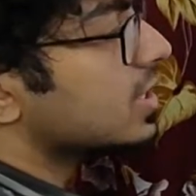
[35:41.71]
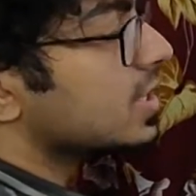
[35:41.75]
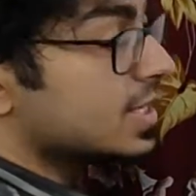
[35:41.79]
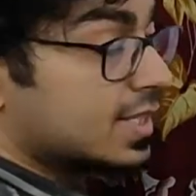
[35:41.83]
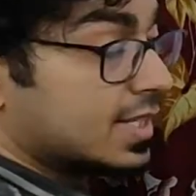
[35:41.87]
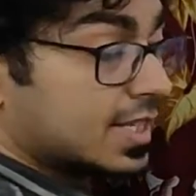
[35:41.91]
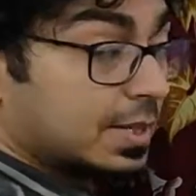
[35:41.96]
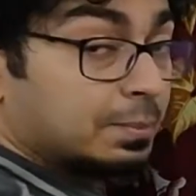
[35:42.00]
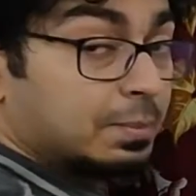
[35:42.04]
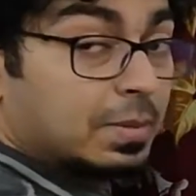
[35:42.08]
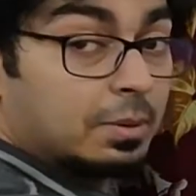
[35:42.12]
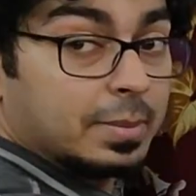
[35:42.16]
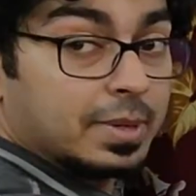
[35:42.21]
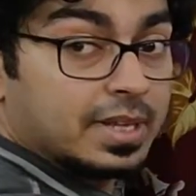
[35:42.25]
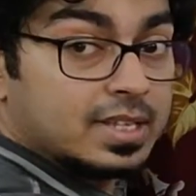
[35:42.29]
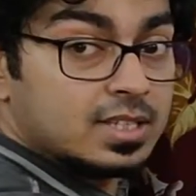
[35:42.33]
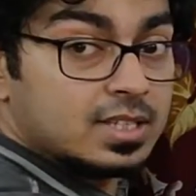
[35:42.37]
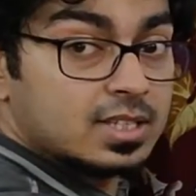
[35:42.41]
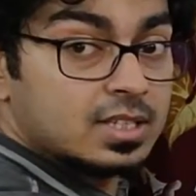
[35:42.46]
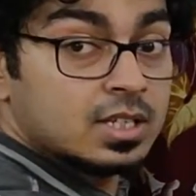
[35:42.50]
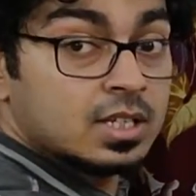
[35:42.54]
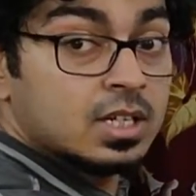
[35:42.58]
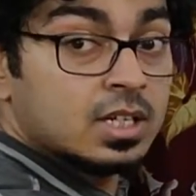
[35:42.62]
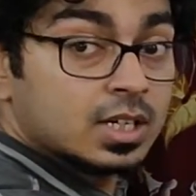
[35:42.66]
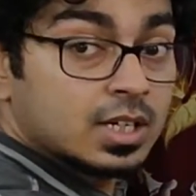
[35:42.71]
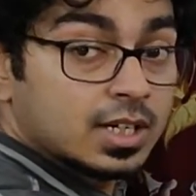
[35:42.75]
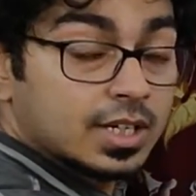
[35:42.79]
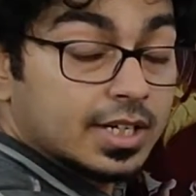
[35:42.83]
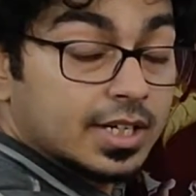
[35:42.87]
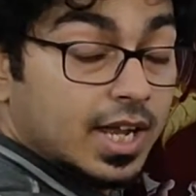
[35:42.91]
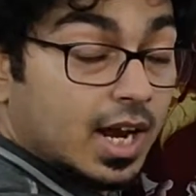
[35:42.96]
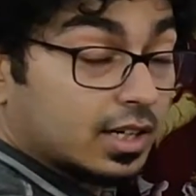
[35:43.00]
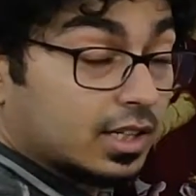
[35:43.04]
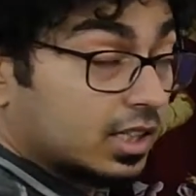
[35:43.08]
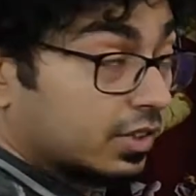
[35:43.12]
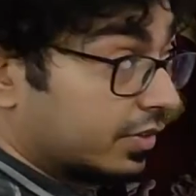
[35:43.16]
Sigma means
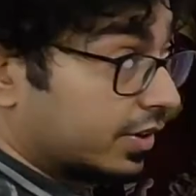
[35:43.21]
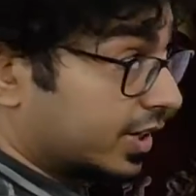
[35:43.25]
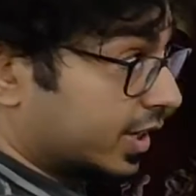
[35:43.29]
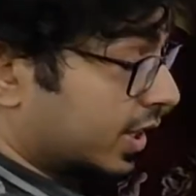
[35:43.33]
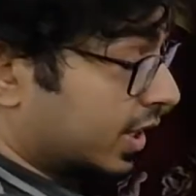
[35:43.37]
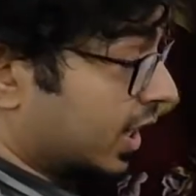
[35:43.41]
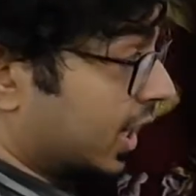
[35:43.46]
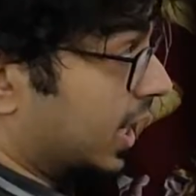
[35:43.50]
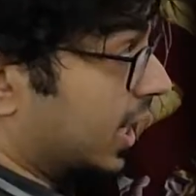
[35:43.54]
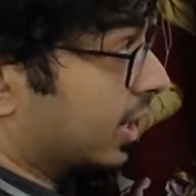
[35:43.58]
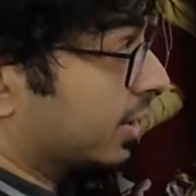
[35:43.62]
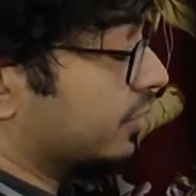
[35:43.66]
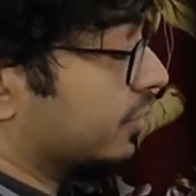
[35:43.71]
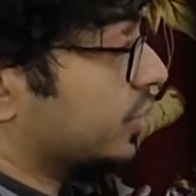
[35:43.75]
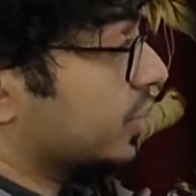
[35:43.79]
conductivity. I have